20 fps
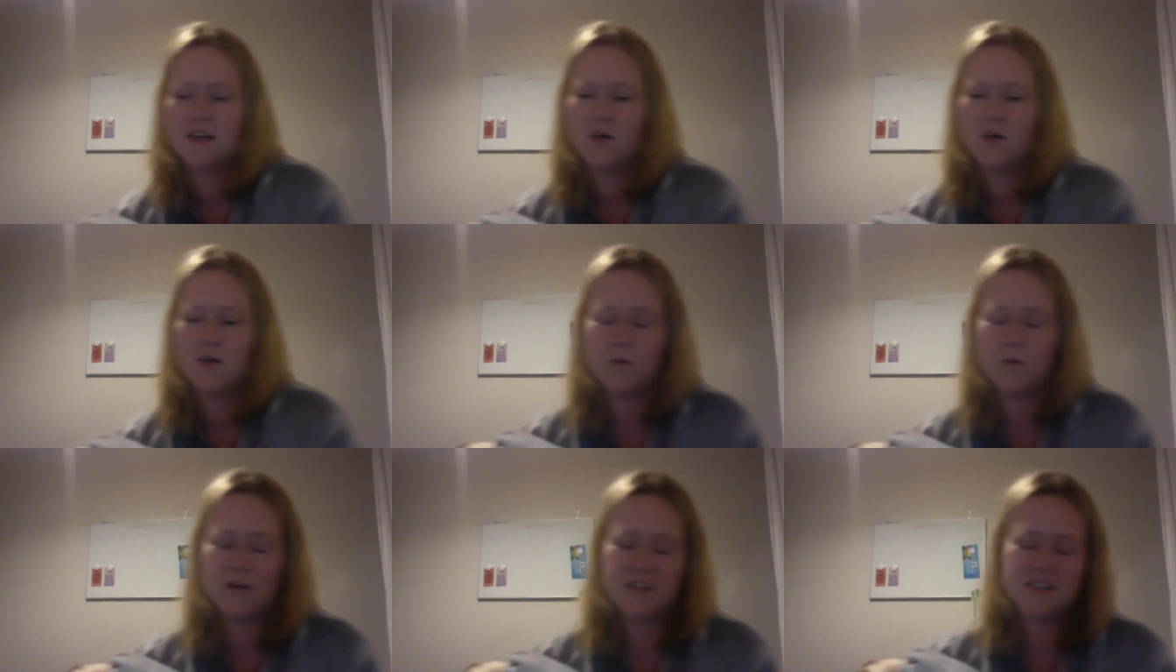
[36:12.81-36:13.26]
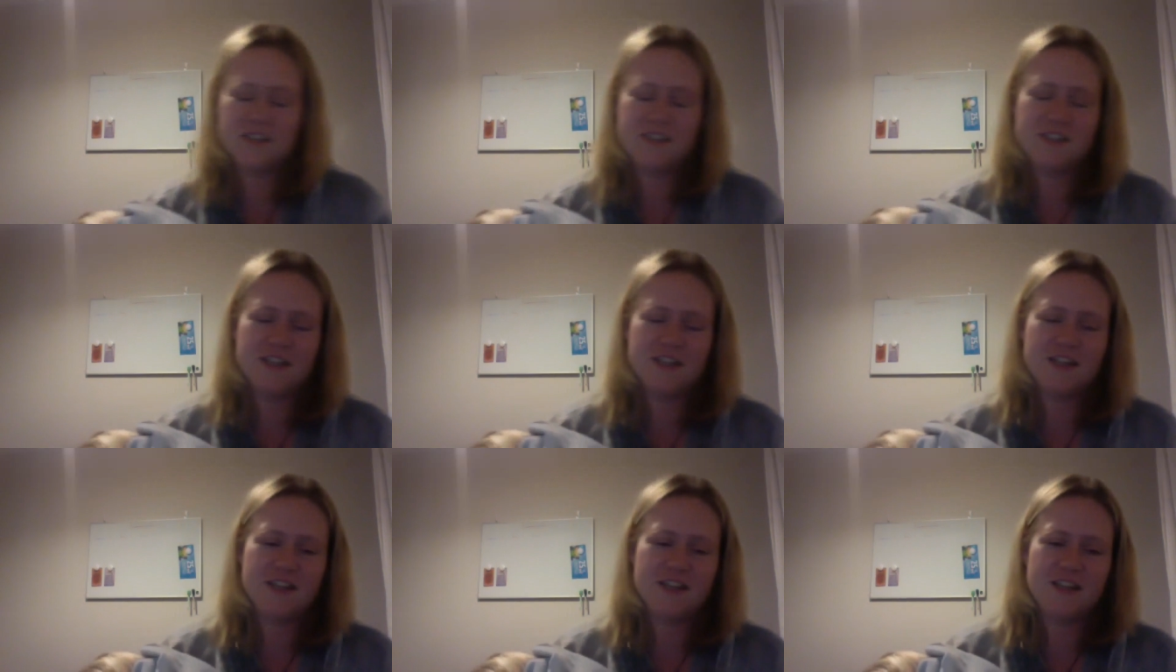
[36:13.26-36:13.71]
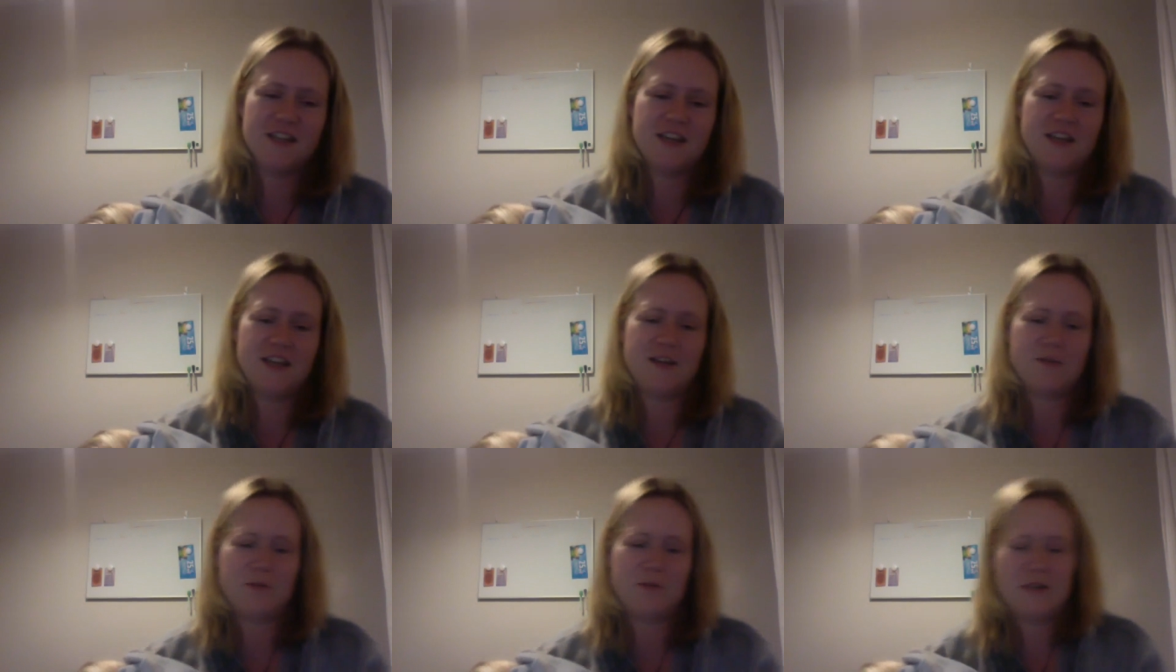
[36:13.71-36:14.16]
one is sick
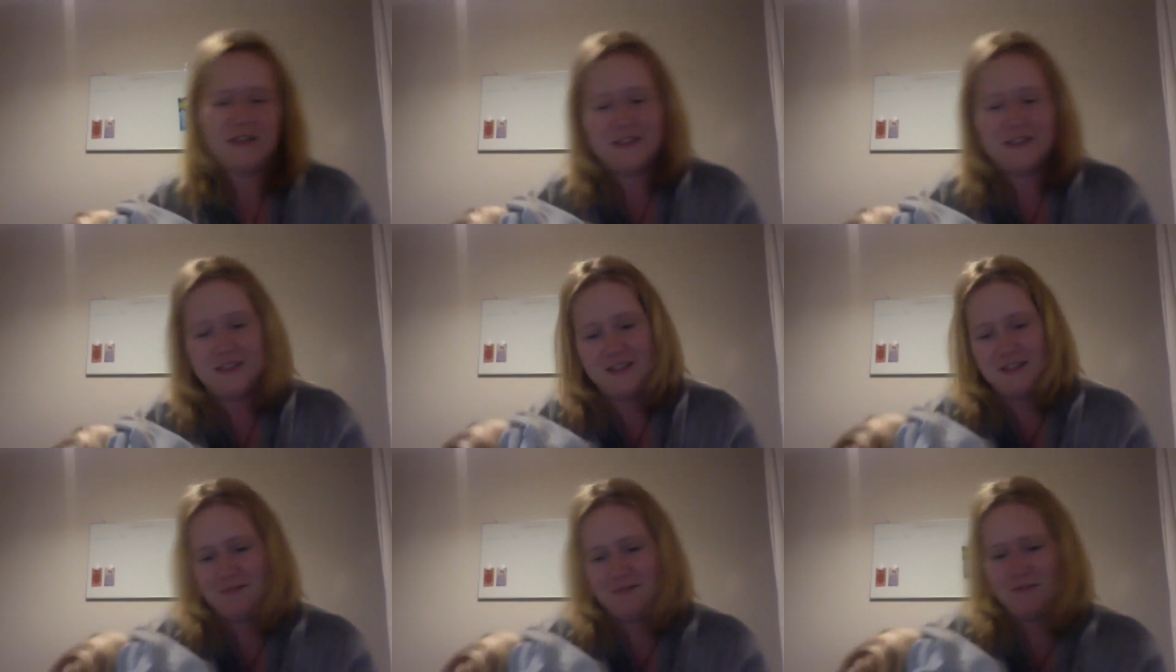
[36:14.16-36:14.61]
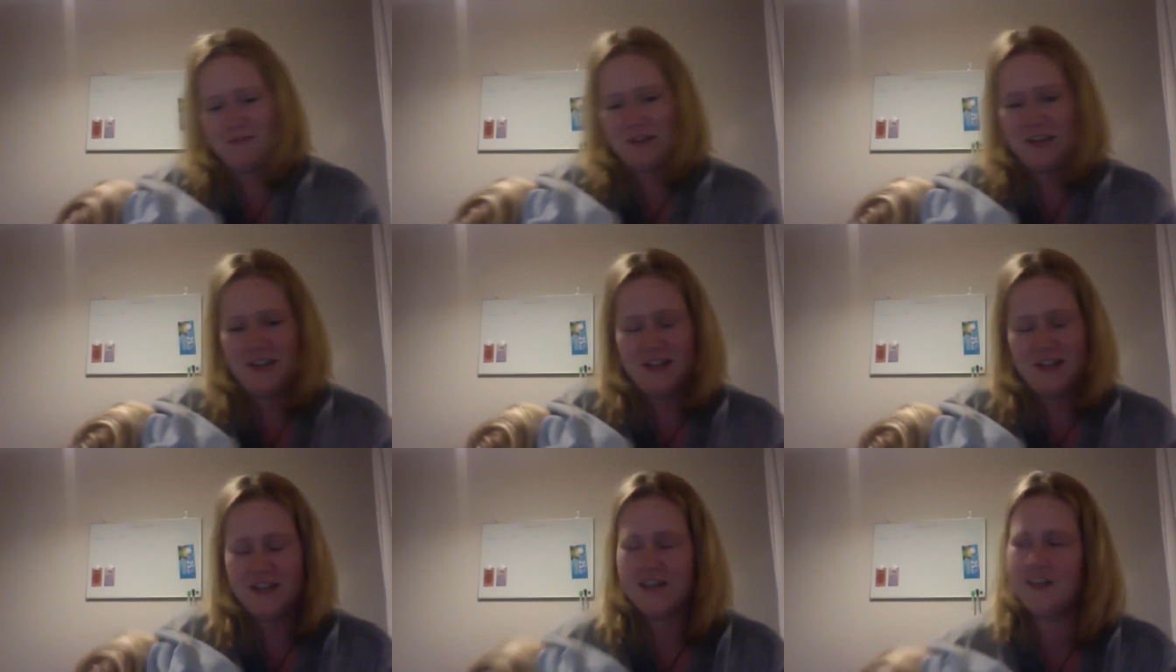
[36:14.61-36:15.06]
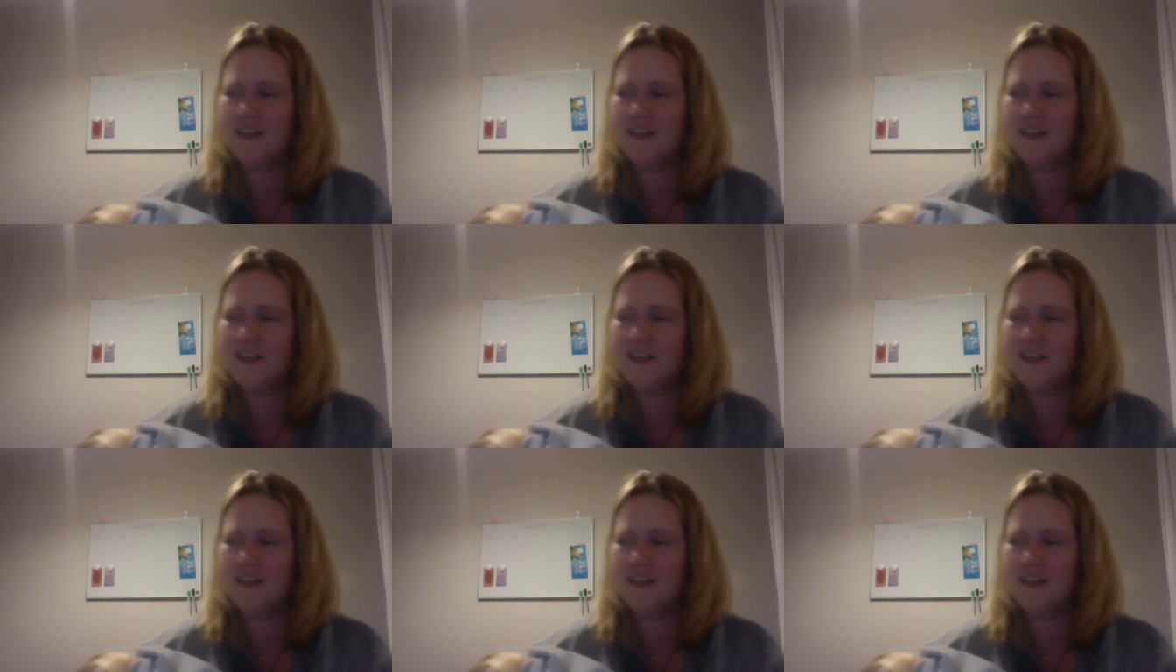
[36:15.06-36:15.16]
and one is right here.